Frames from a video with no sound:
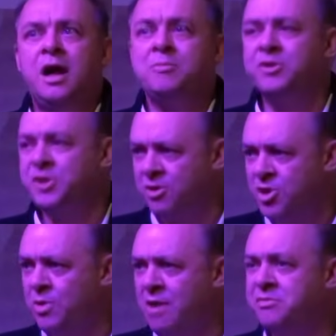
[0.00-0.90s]
I'm going to
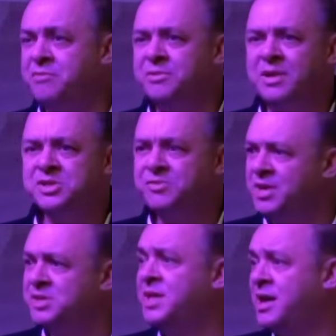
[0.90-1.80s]
argue, however, that
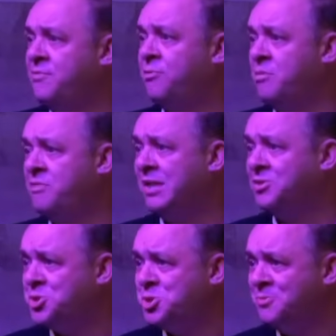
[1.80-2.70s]
philosophy is not a form of
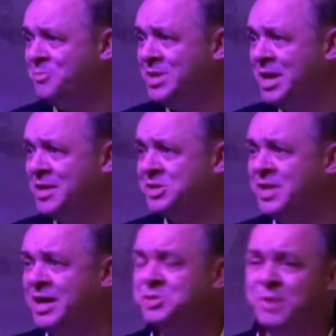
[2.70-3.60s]
knowledge. And
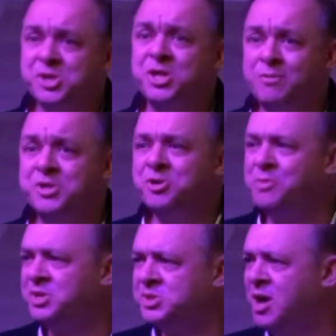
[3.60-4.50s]
that's not especially
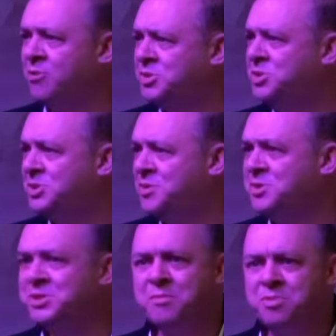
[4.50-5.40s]
original because Socrates
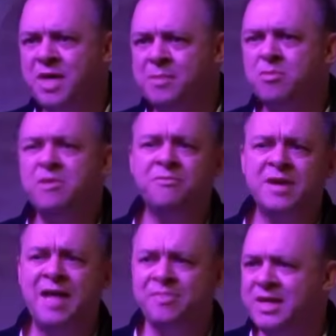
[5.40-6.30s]
said the same thing, but we've
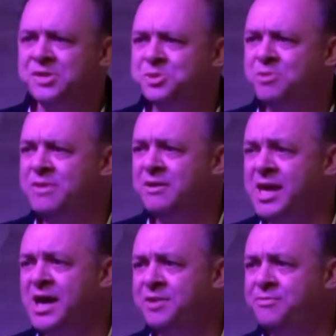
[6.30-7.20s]
forgotten this. We've
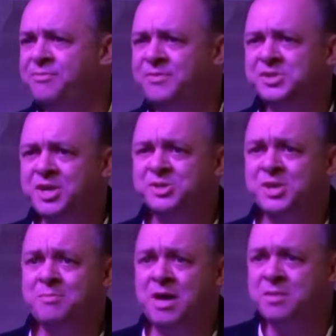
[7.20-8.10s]
had a kind of
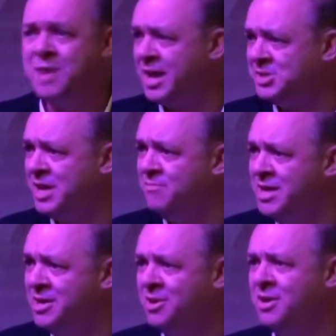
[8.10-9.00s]
physics and mathematics
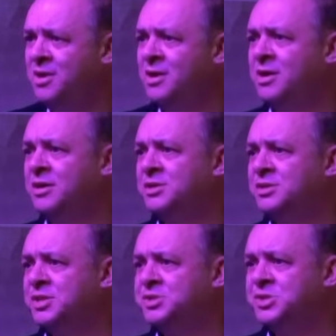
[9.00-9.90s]
envy
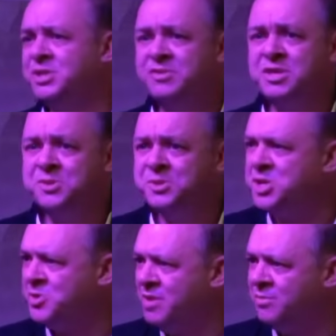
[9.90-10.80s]
since the seventeenth
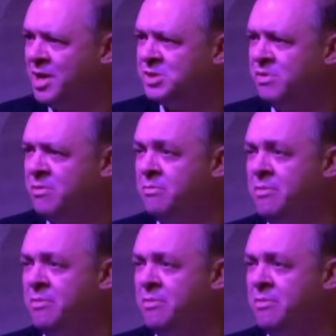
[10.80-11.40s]
century in philosophy.